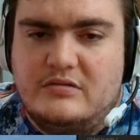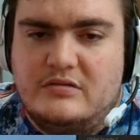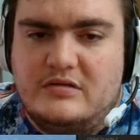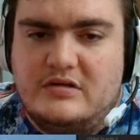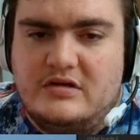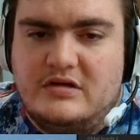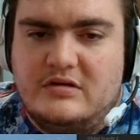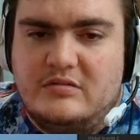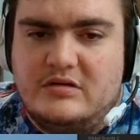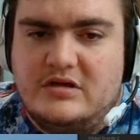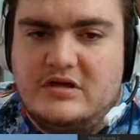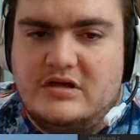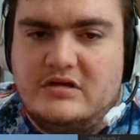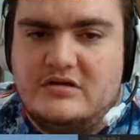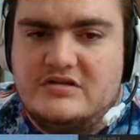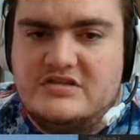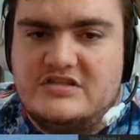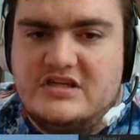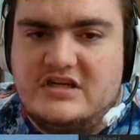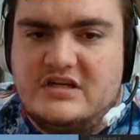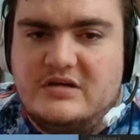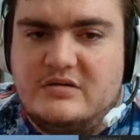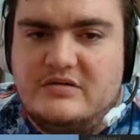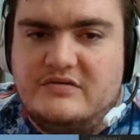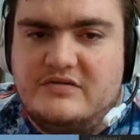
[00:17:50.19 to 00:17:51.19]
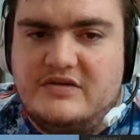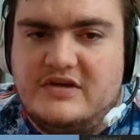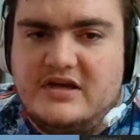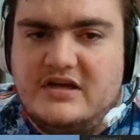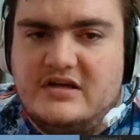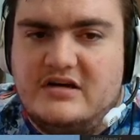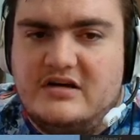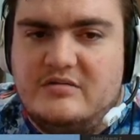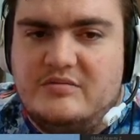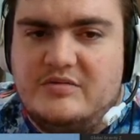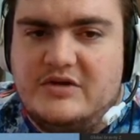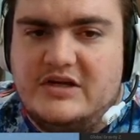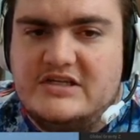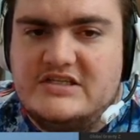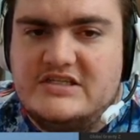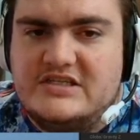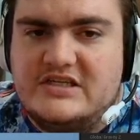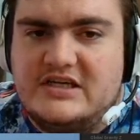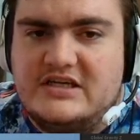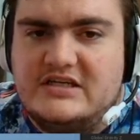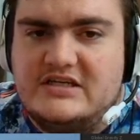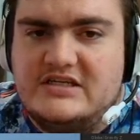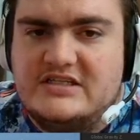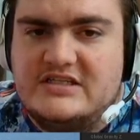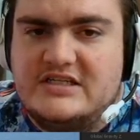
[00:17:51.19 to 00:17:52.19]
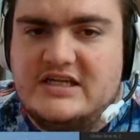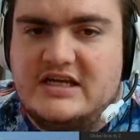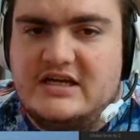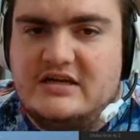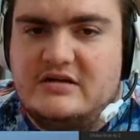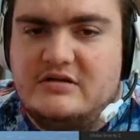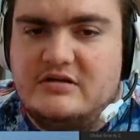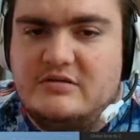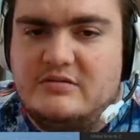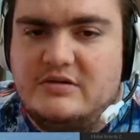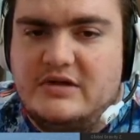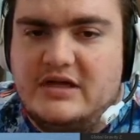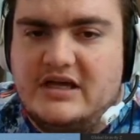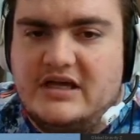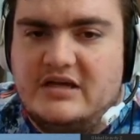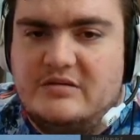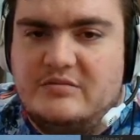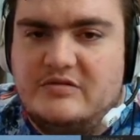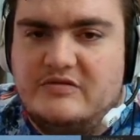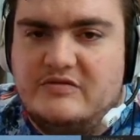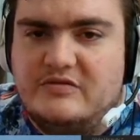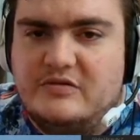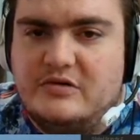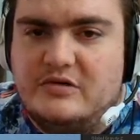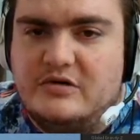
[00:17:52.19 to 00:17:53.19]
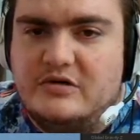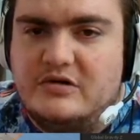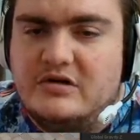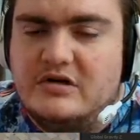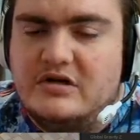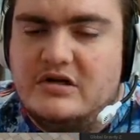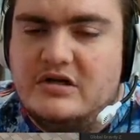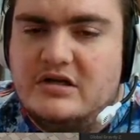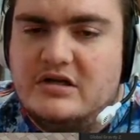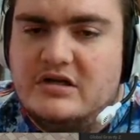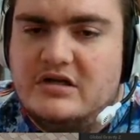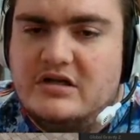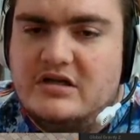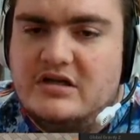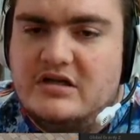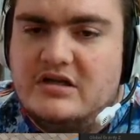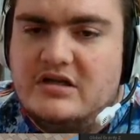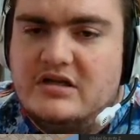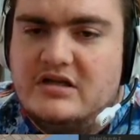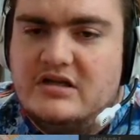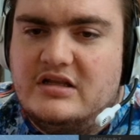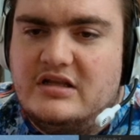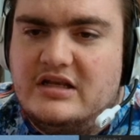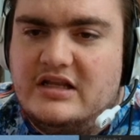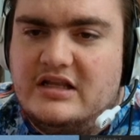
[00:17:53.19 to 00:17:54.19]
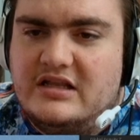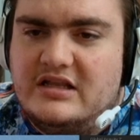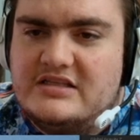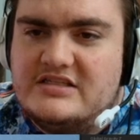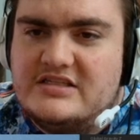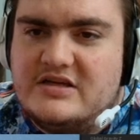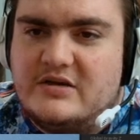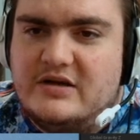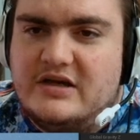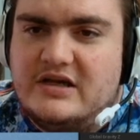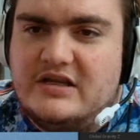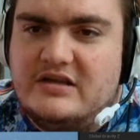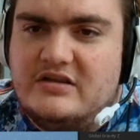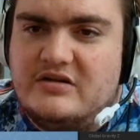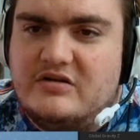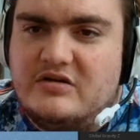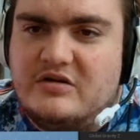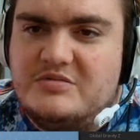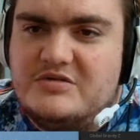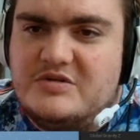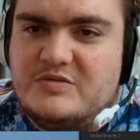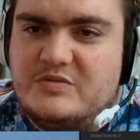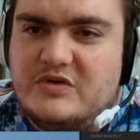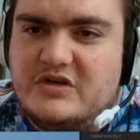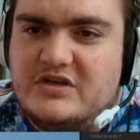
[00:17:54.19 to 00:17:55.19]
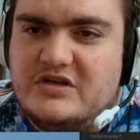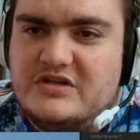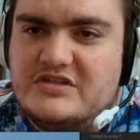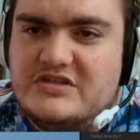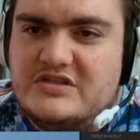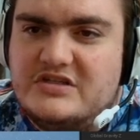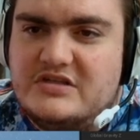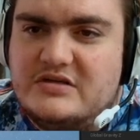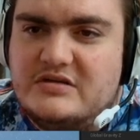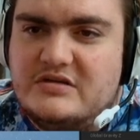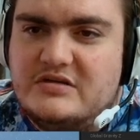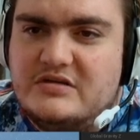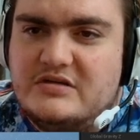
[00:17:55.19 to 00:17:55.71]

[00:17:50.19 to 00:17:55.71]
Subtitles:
There we go. So now we've got our baseline design that we had before. Now let's go ahead and throw up some walls.